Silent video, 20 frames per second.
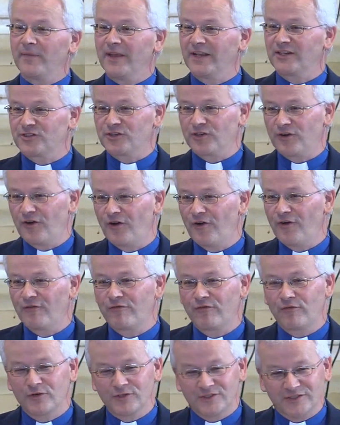picture
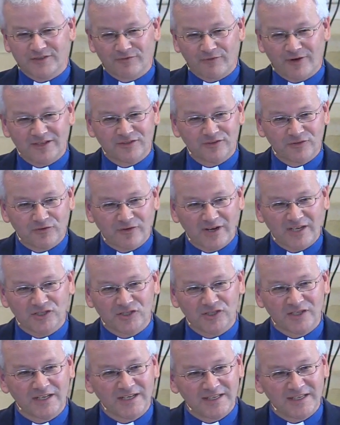of restoration.